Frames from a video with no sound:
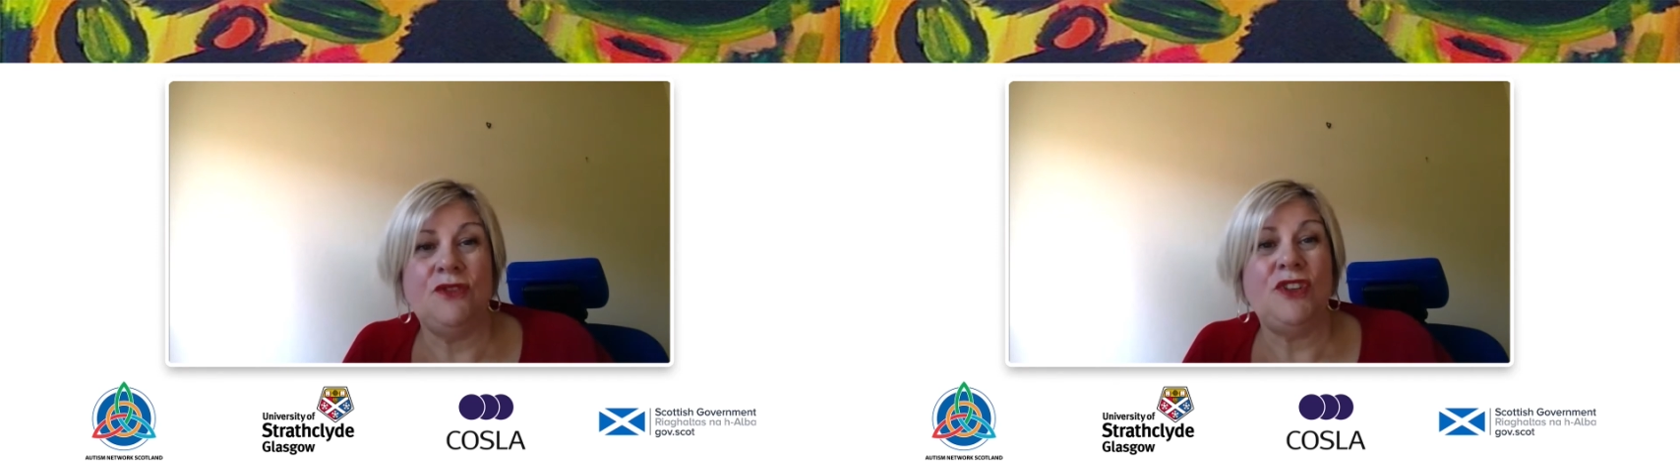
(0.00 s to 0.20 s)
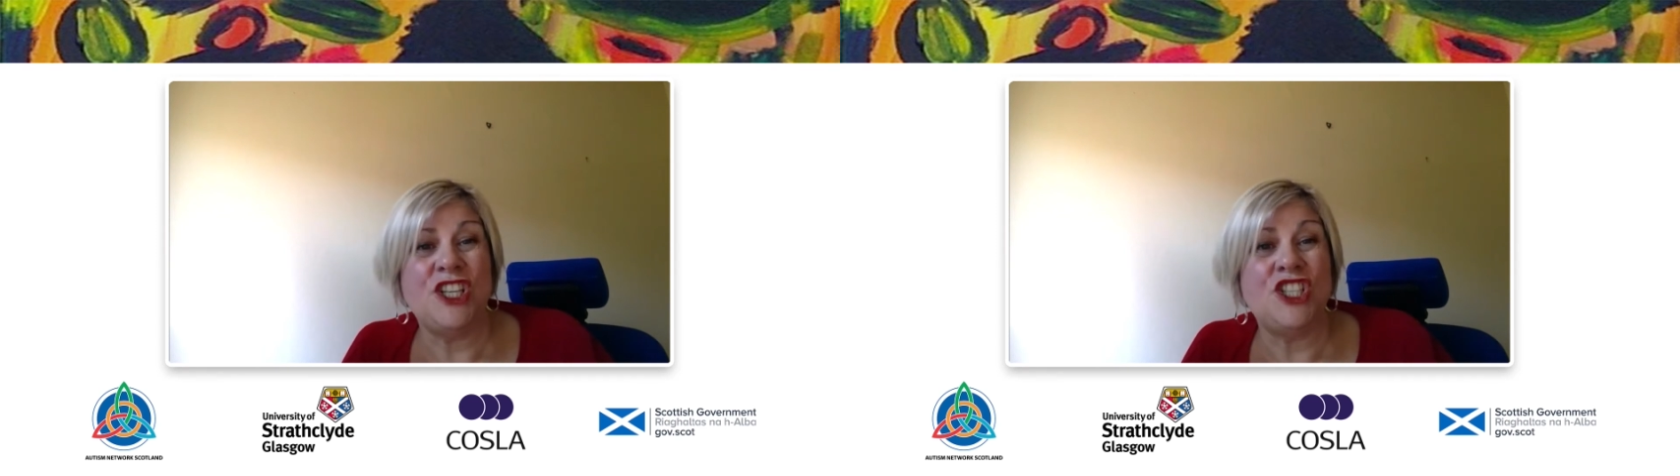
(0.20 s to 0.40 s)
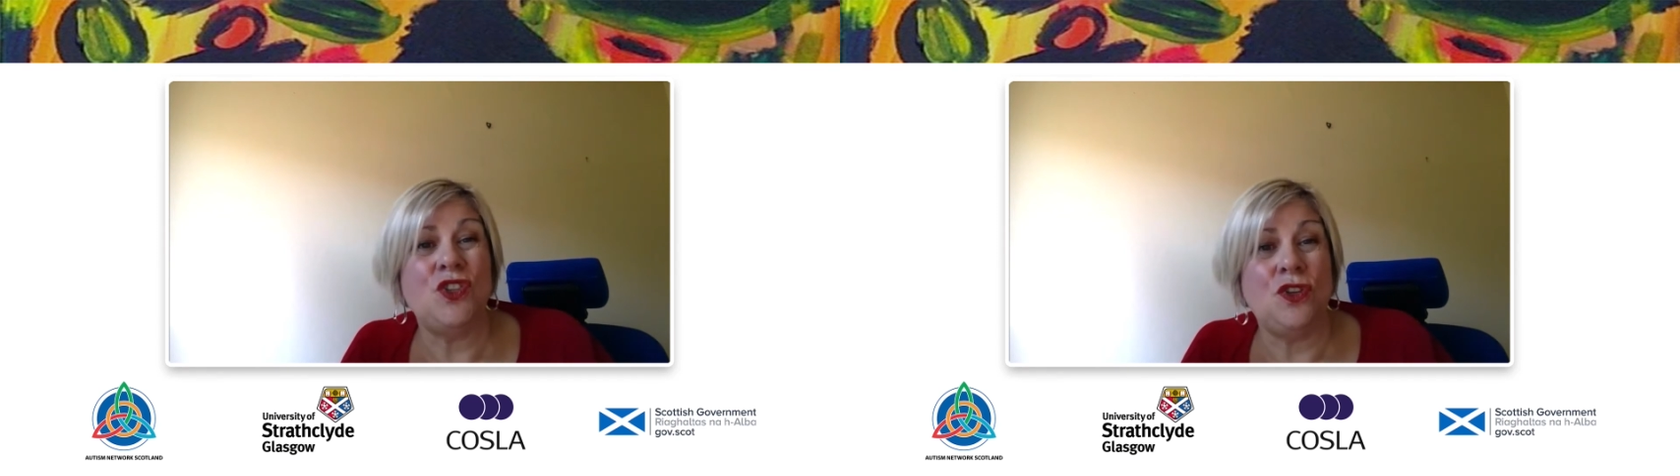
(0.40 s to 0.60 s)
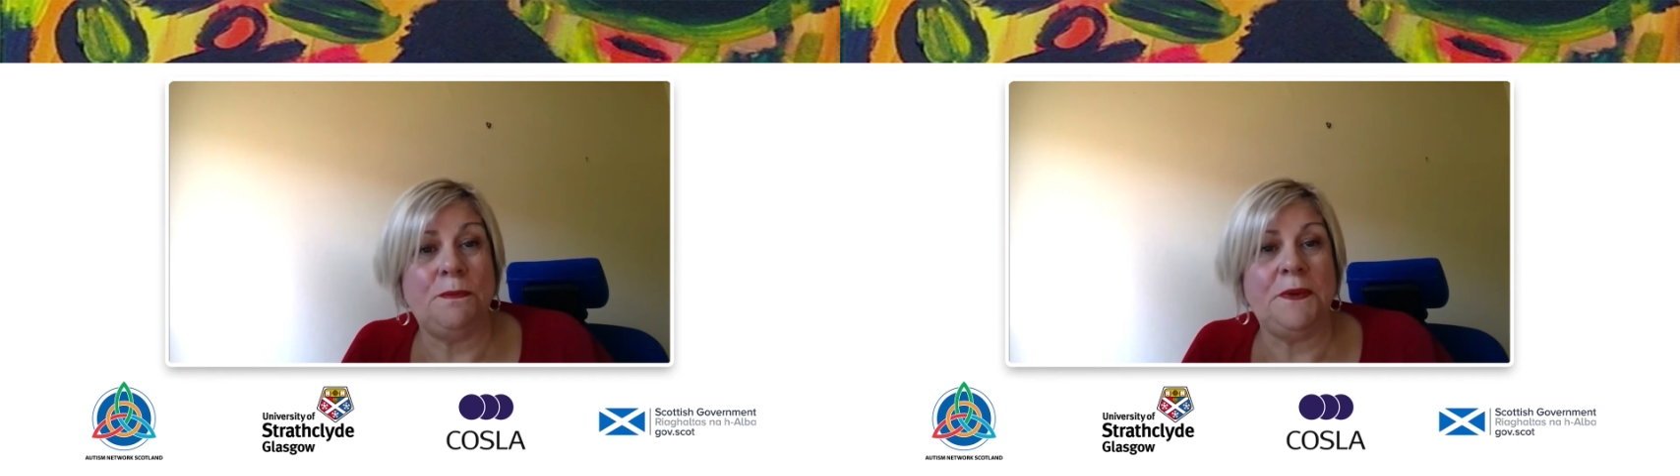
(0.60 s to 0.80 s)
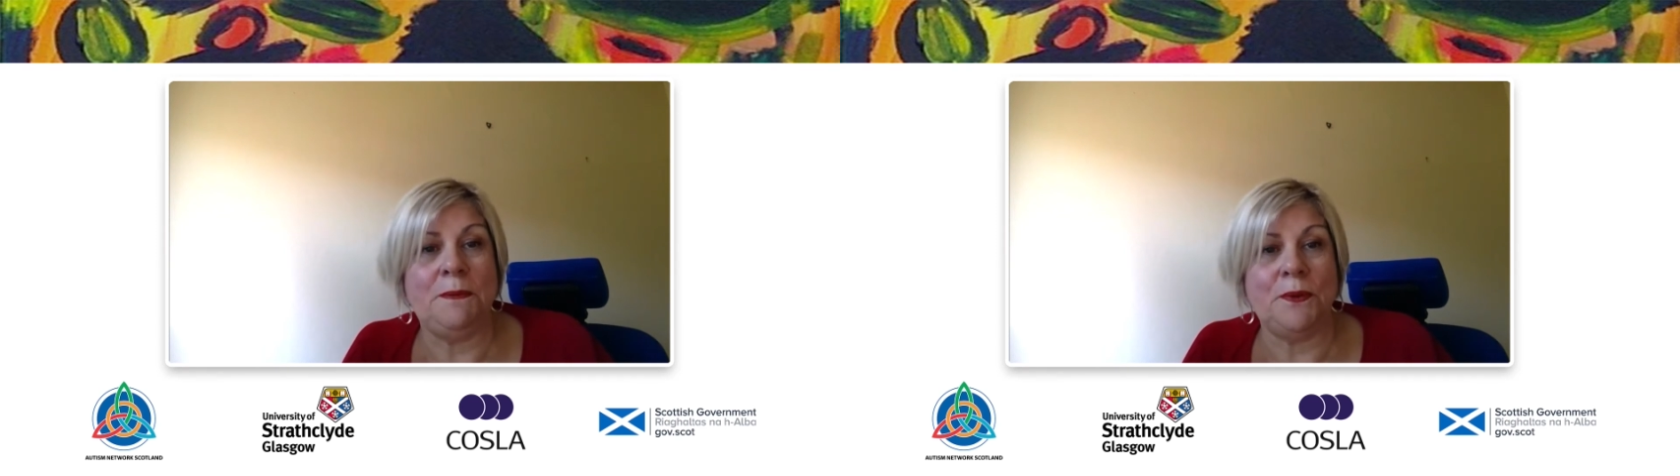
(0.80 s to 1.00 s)
of
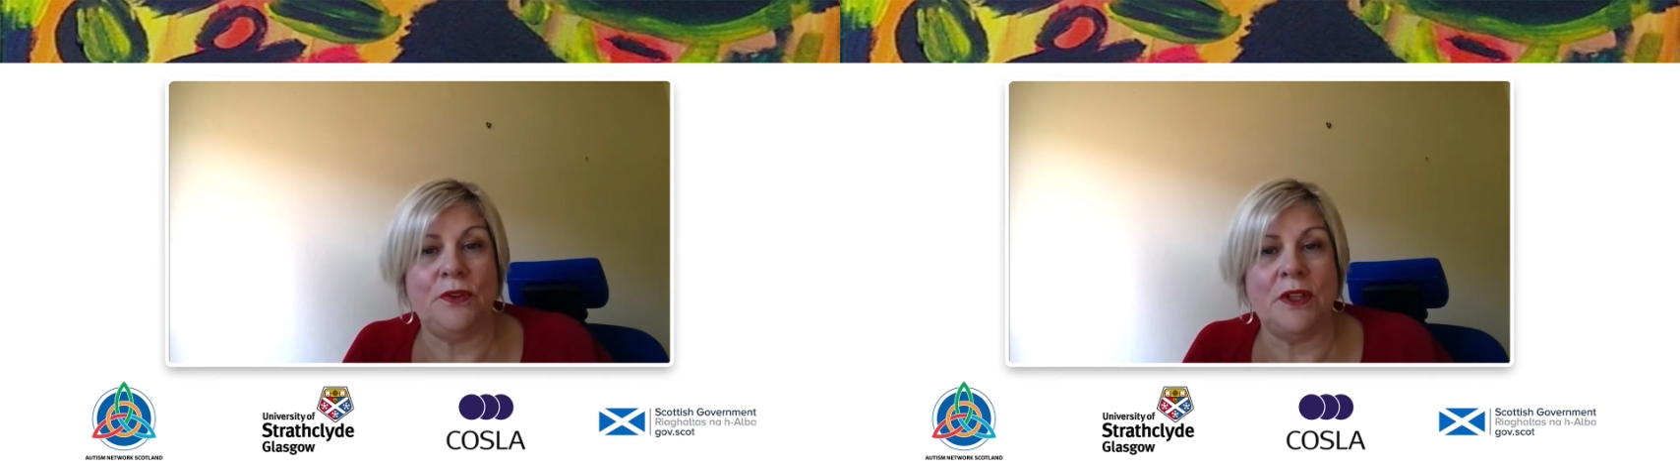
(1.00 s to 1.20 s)
reassure people